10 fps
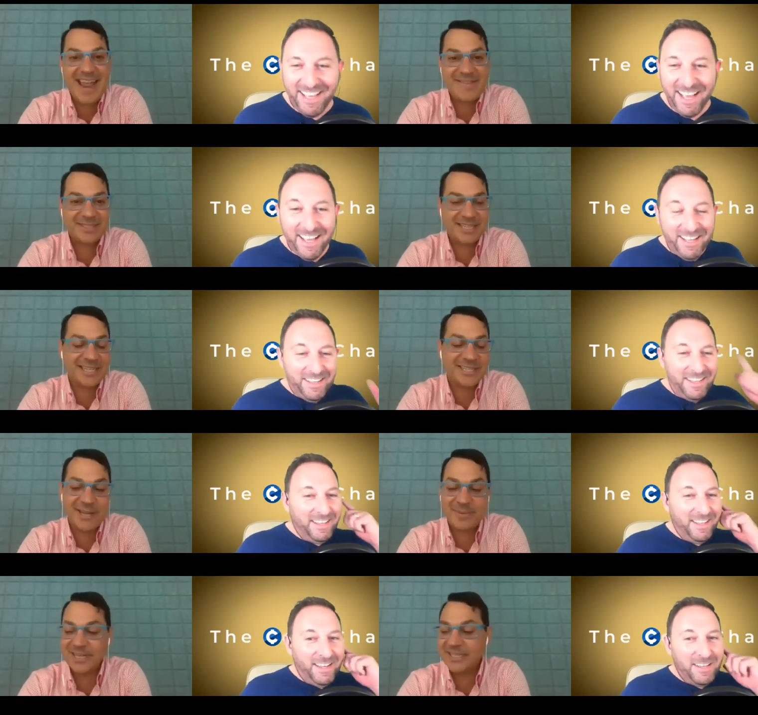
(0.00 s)
Speaker 1: everyone's going to
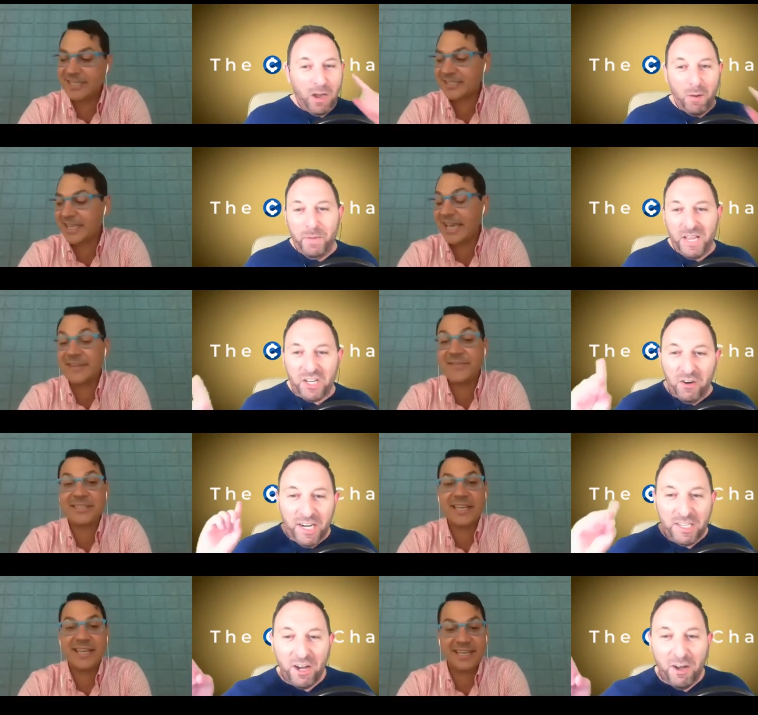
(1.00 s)
jump in on
Speaker 2: this. So Bitcoin
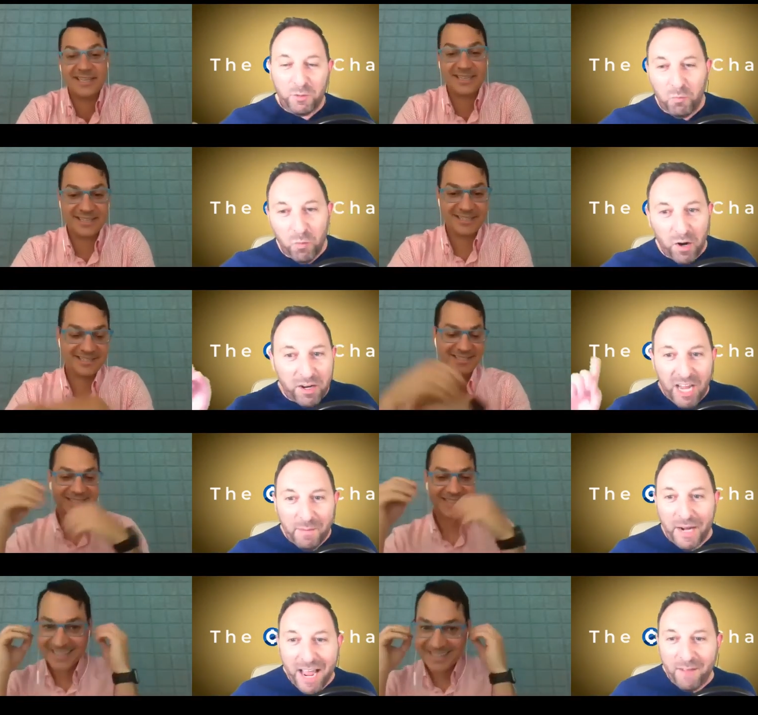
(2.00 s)
Adult, we're
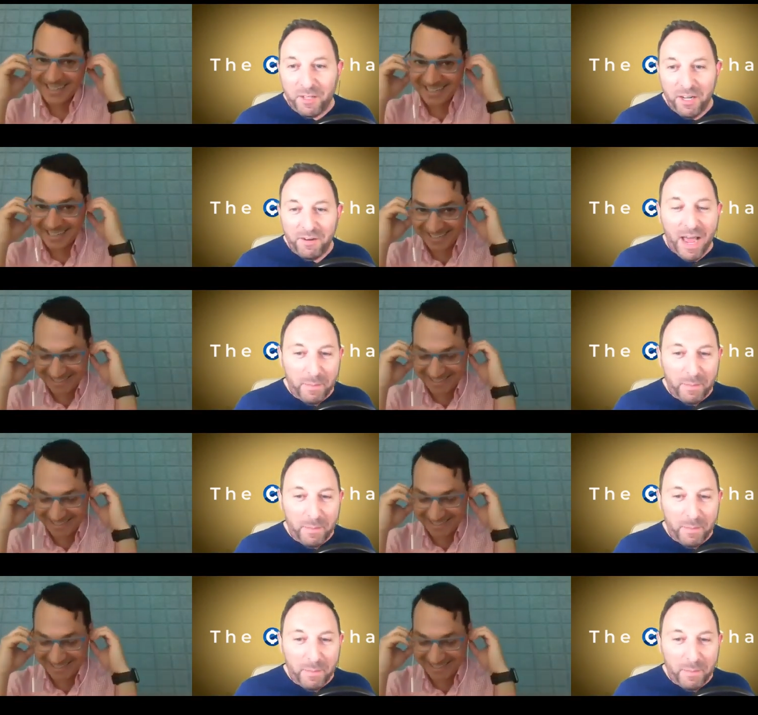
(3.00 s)
coming after you, not